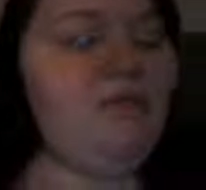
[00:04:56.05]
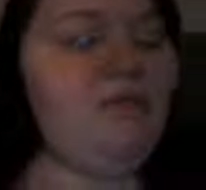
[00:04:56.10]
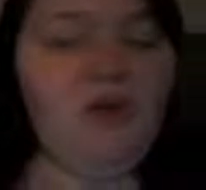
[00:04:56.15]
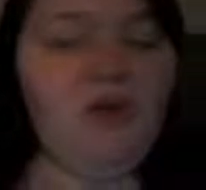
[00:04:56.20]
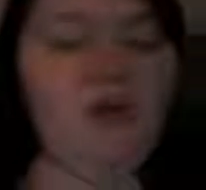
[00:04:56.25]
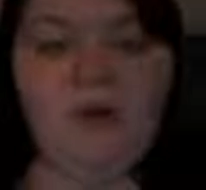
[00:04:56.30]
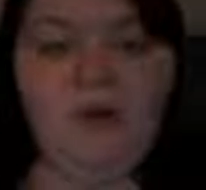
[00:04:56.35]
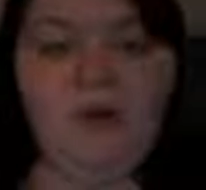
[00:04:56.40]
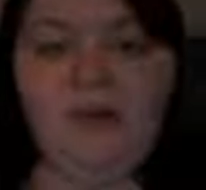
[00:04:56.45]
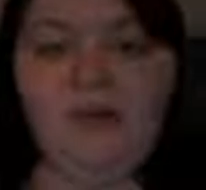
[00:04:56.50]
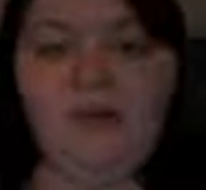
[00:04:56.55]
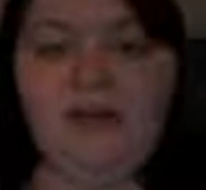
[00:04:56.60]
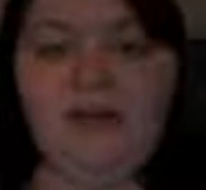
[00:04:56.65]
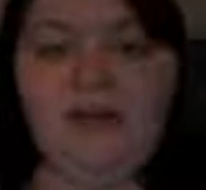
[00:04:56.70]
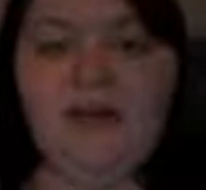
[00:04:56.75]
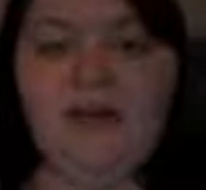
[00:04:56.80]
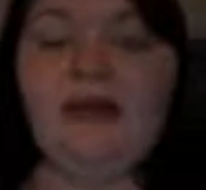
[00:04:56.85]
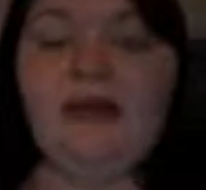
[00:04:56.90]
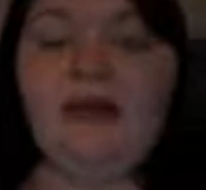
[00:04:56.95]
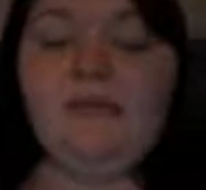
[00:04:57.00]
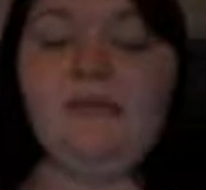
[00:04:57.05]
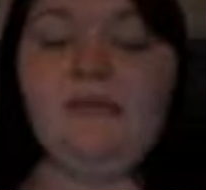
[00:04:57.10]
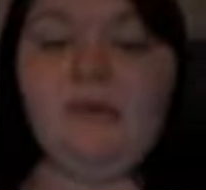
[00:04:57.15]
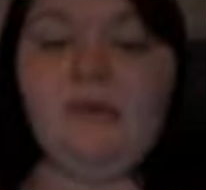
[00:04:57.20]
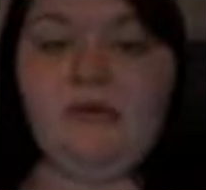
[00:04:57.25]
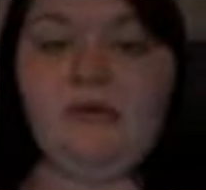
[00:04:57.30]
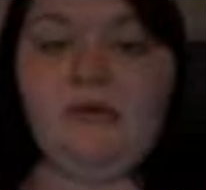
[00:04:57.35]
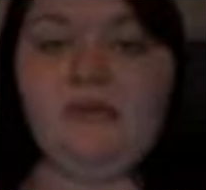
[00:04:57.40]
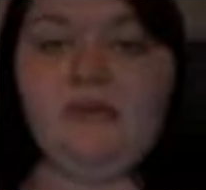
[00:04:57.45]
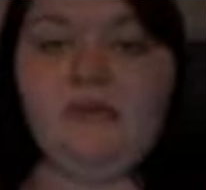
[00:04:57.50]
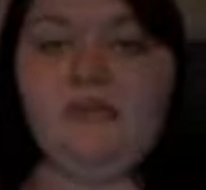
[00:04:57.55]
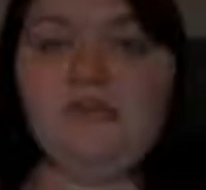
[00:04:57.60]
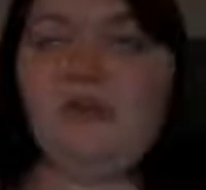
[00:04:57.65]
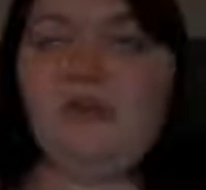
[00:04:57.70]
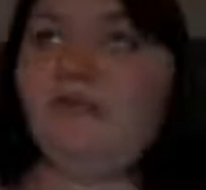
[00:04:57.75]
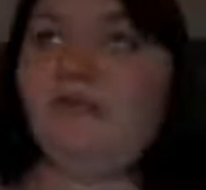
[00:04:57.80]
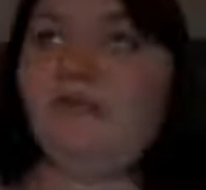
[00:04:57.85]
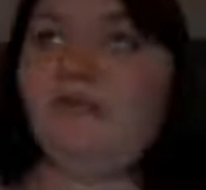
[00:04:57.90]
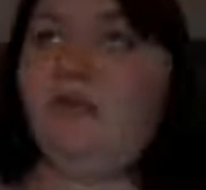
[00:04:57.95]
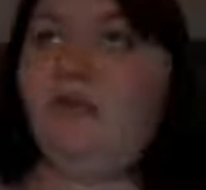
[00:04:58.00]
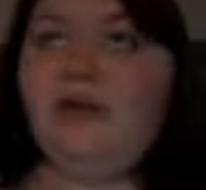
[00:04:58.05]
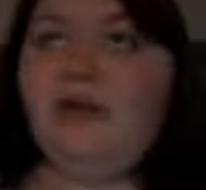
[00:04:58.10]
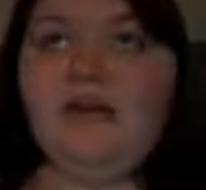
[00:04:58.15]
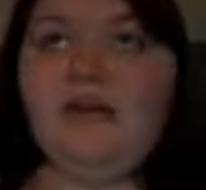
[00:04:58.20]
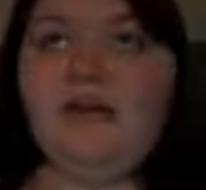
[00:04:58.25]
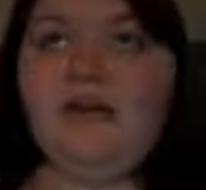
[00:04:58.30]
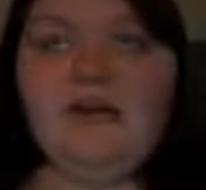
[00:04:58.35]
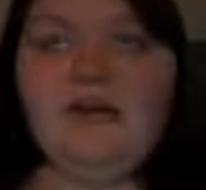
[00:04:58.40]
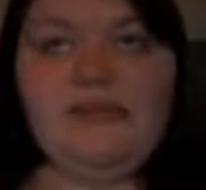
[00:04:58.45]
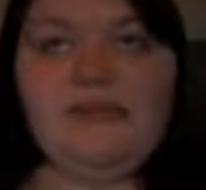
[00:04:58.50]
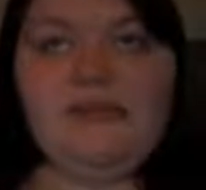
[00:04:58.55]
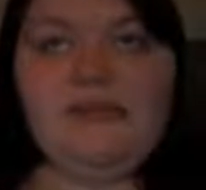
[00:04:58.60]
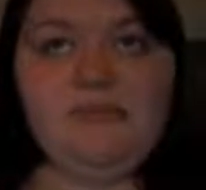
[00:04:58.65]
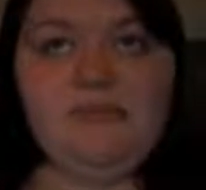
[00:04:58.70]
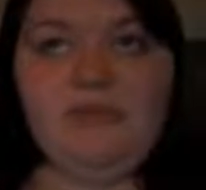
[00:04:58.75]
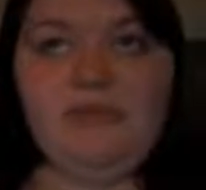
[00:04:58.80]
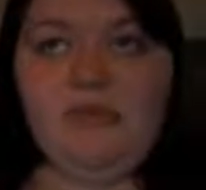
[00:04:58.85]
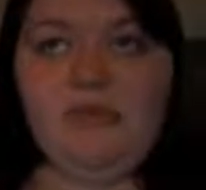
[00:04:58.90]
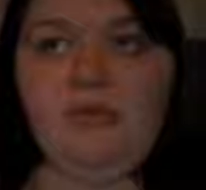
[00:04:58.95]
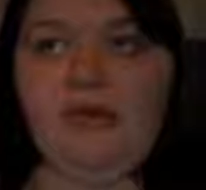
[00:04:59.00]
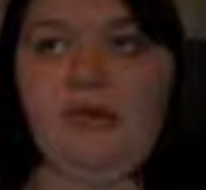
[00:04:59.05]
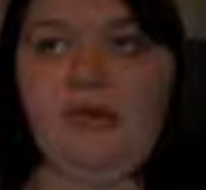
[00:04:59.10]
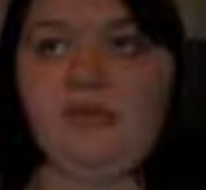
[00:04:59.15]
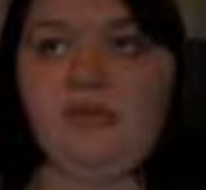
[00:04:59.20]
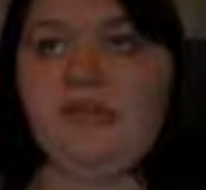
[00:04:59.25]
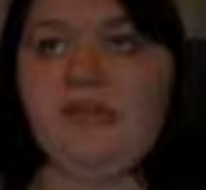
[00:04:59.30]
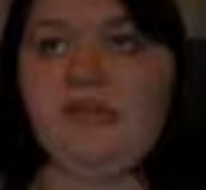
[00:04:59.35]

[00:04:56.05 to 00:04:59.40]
I'm not going to yell, I'm not going to scream, I'm not going to cuss people out.